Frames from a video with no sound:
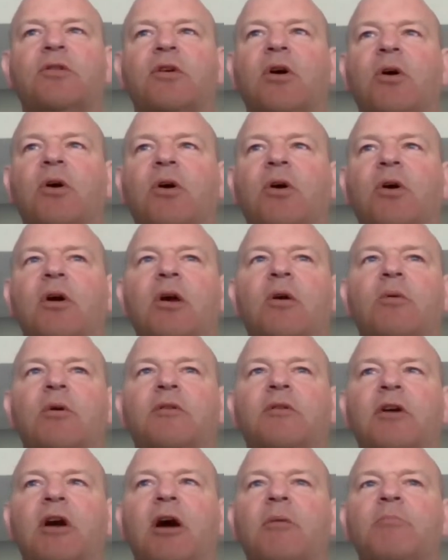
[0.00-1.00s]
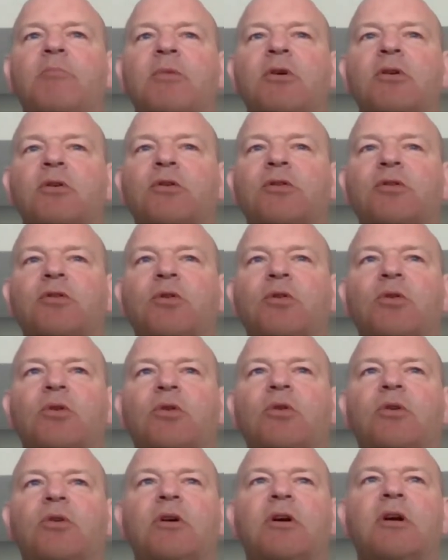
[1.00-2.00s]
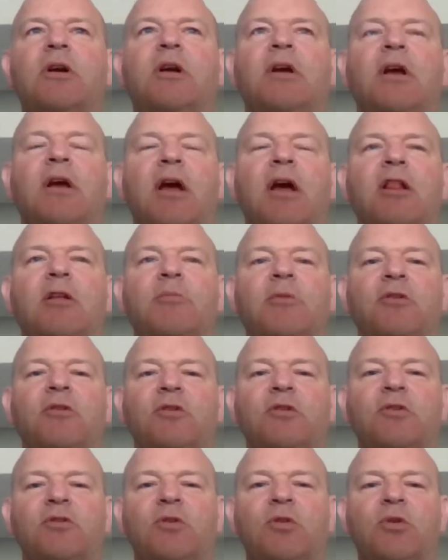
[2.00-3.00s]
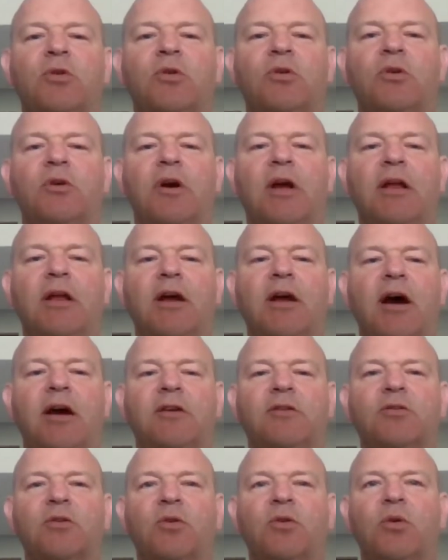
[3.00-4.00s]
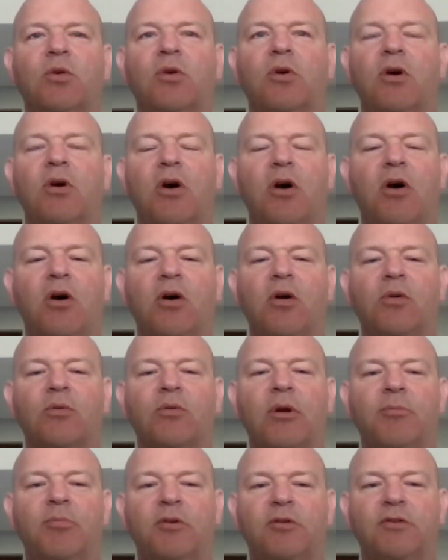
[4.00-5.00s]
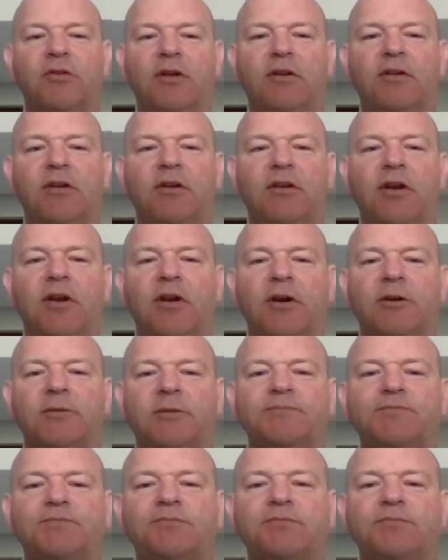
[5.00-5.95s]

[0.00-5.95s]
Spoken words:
So we've got middle school, elementary school, and high school all represented here.